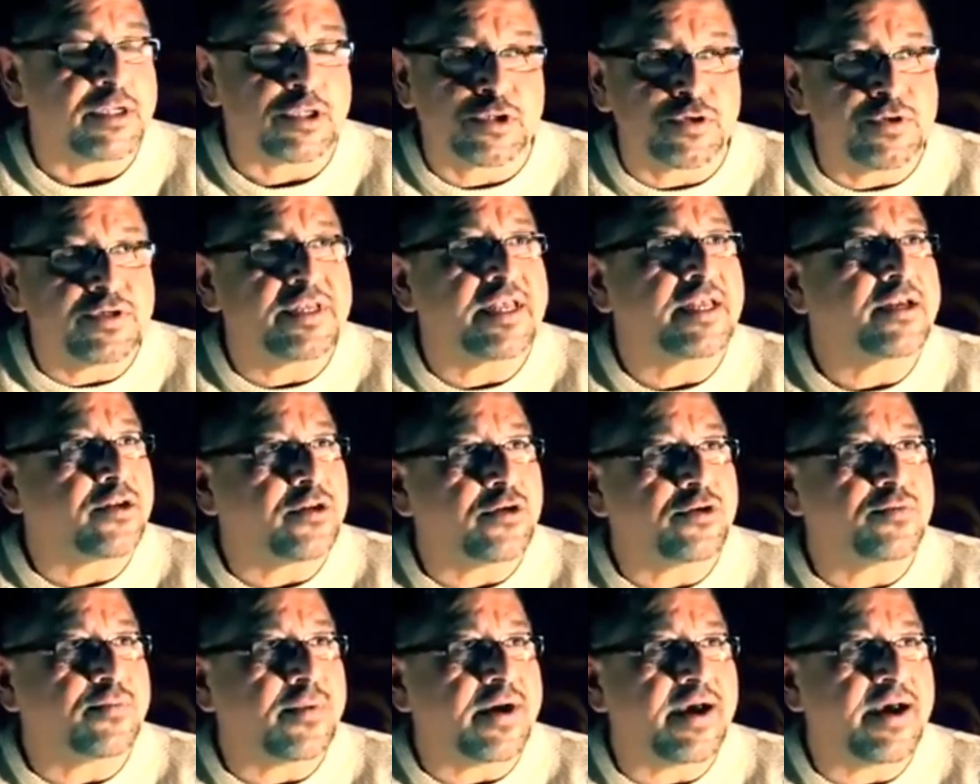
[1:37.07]
as soon as I
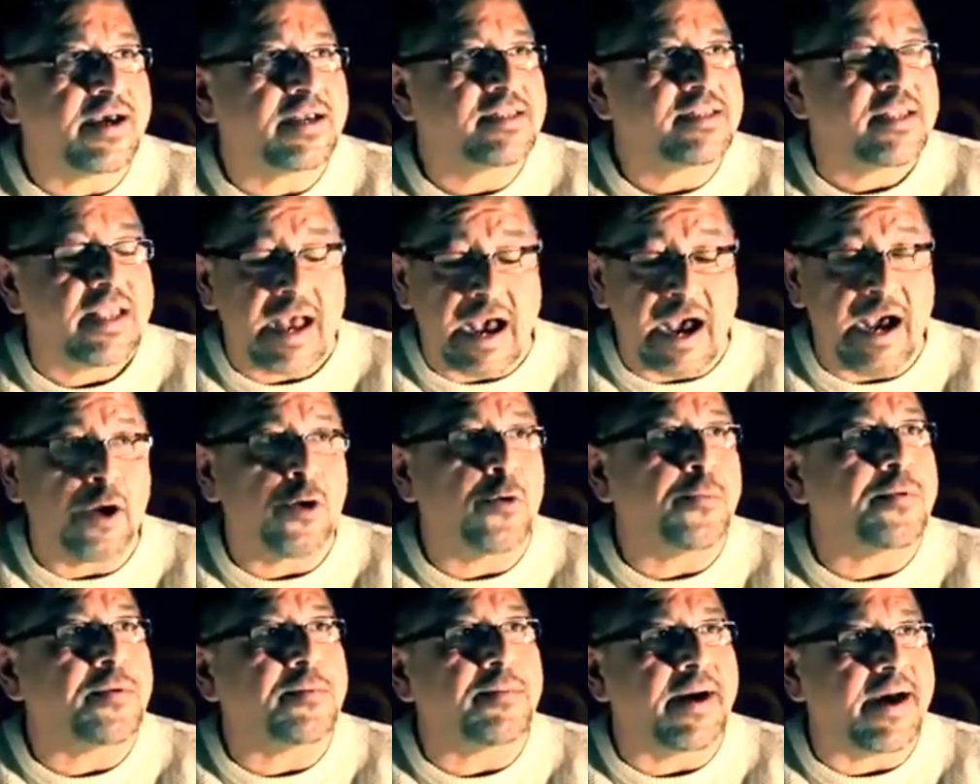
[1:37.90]
closed my eyes,
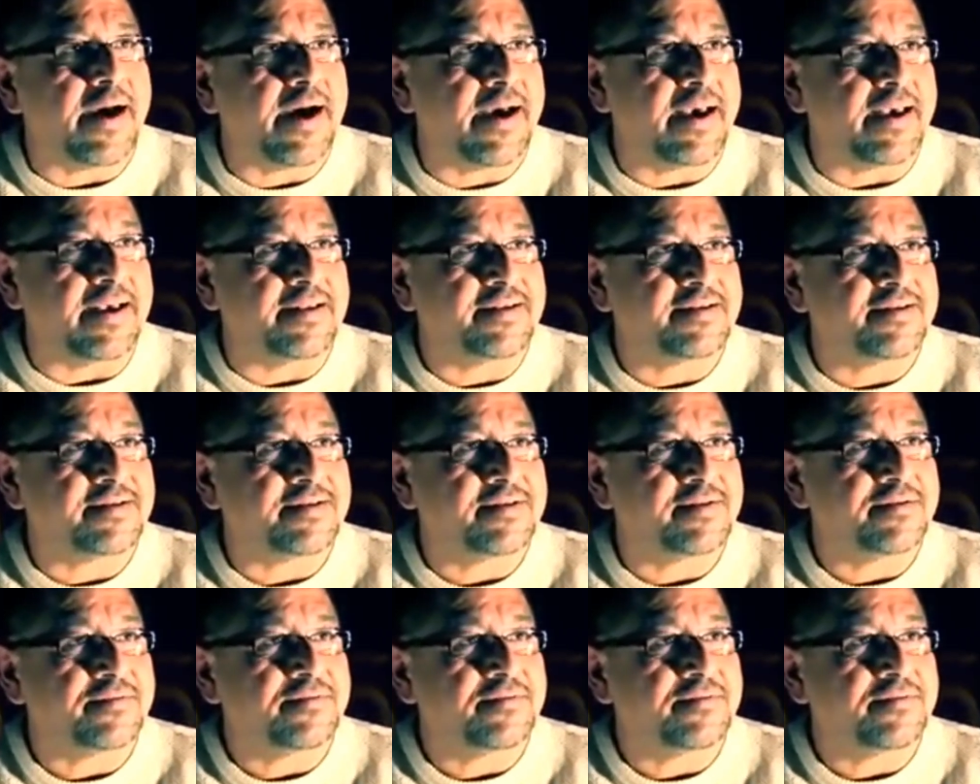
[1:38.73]
I opened my eyes.